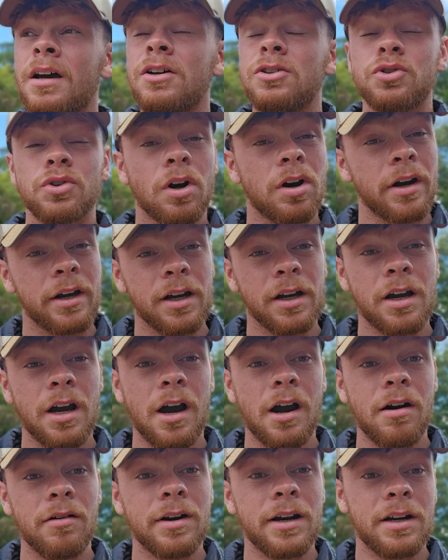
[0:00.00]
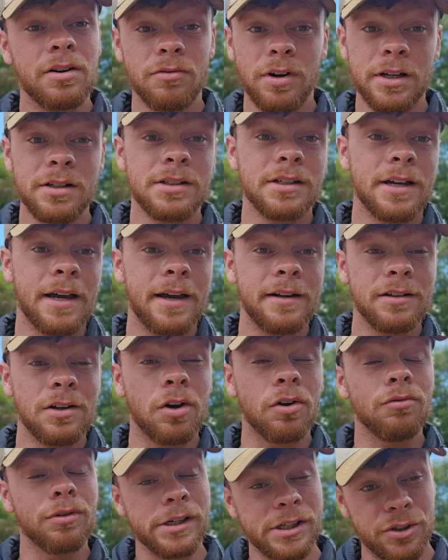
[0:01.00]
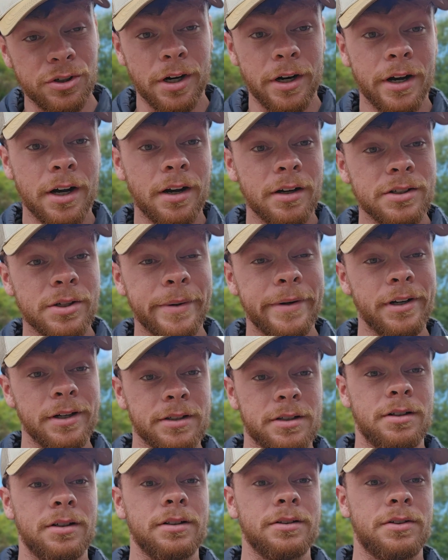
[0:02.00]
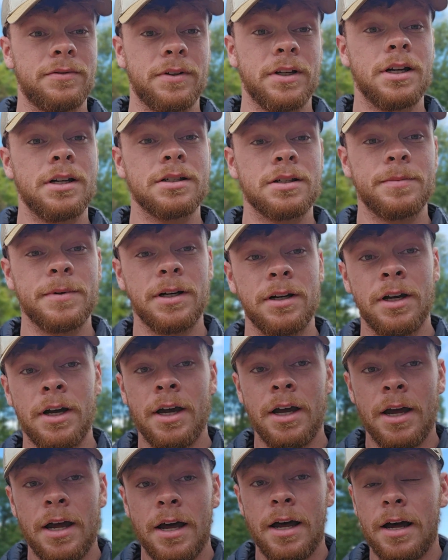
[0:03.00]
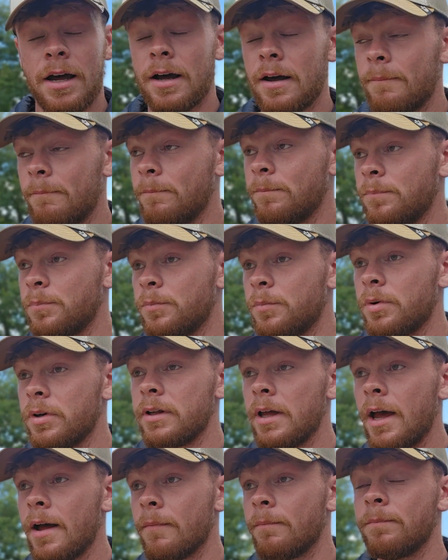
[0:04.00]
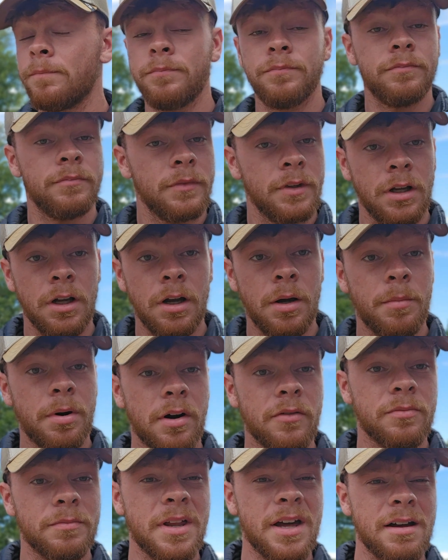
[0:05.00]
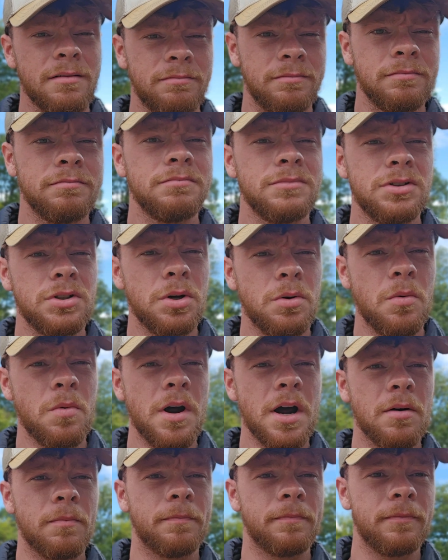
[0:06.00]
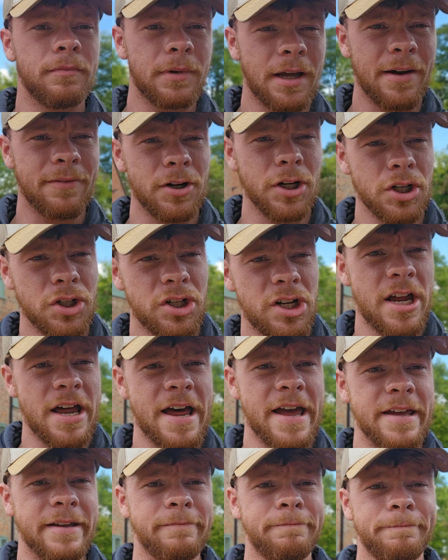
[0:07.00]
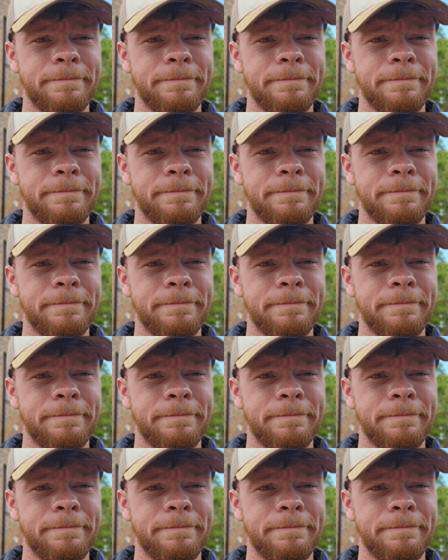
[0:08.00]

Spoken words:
Drying a car and then it rains again, you got to re-dry a car so it looks nice for customer. But yeah, apart from that, doing well. Having a good day.